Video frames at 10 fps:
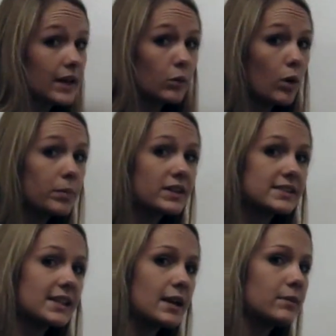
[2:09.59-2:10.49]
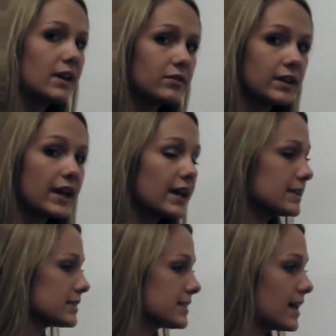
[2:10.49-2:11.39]
It won't be the same in every
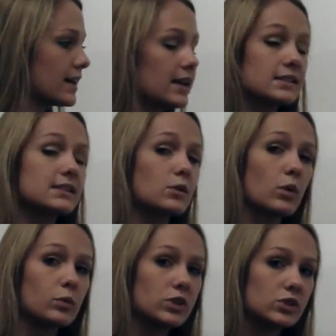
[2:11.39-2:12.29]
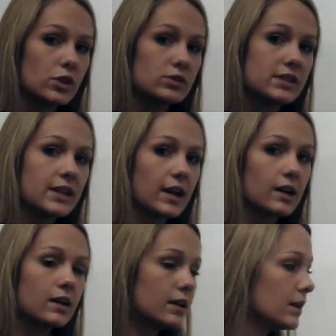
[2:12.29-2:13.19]
case as the one we chose
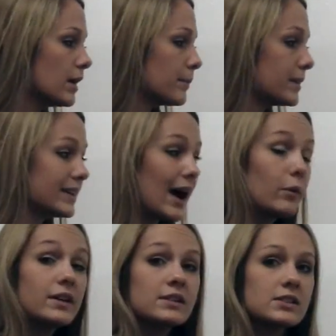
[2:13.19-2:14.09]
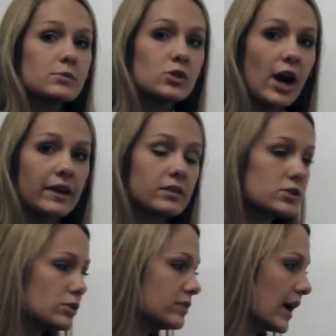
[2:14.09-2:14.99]
here, but now we can subtract
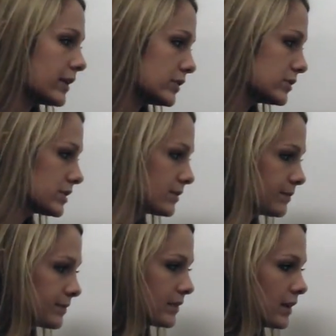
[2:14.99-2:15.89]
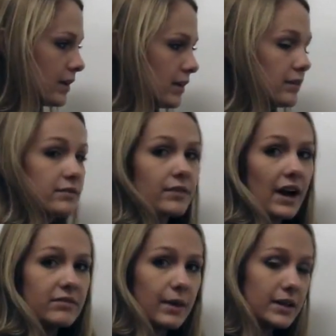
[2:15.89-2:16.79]
the two values.
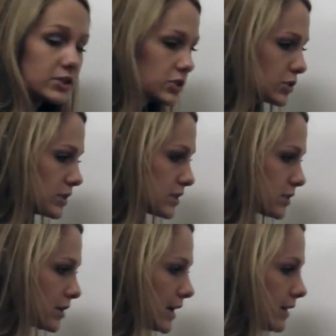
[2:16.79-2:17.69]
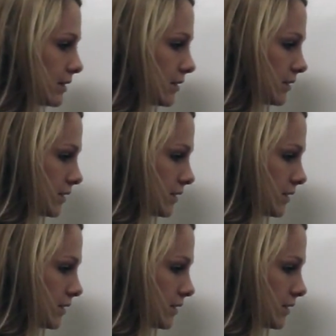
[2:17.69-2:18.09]
5 minus 2 is 3.